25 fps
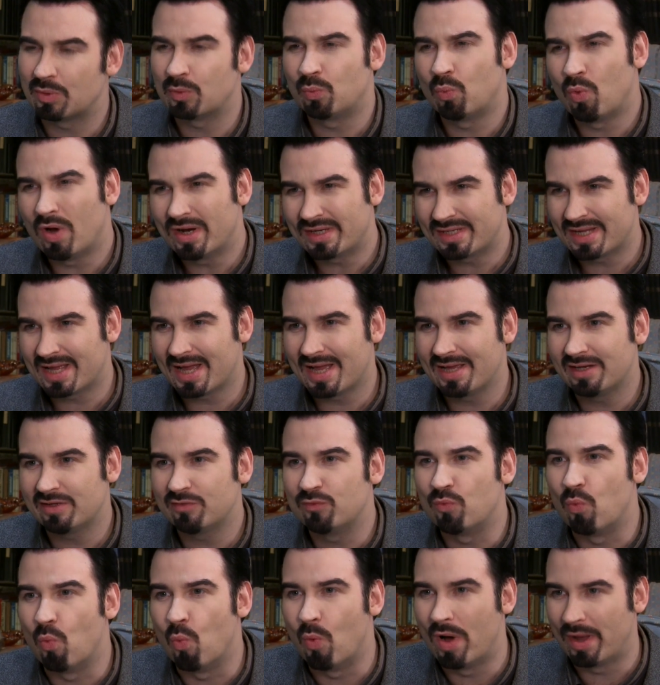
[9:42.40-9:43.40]
But what kind
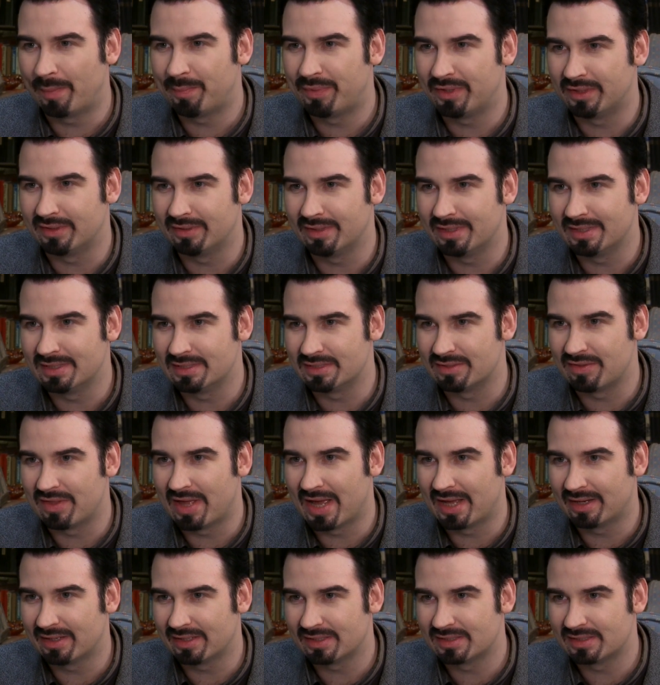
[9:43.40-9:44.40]
of weapon is that